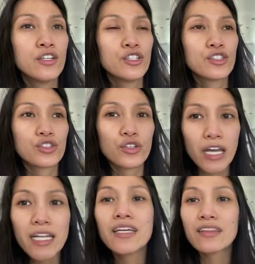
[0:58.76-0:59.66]
So
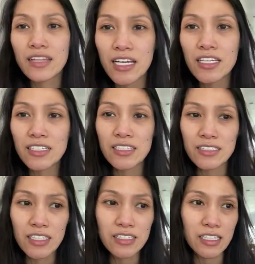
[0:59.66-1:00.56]
anything
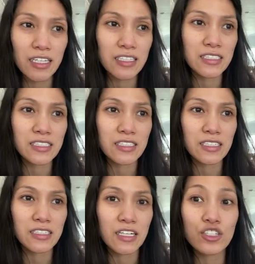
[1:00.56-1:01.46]
that is
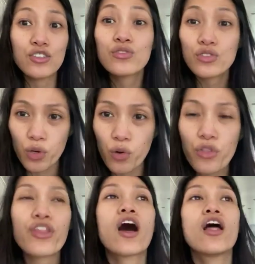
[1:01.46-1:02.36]
a new
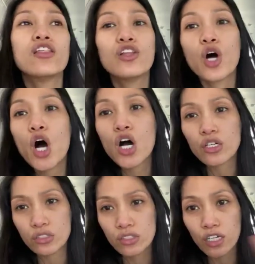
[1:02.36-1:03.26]
growth
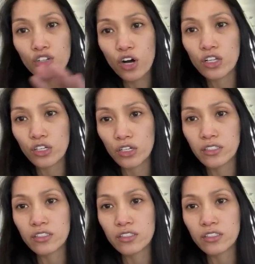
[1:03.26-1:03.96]
along the colon,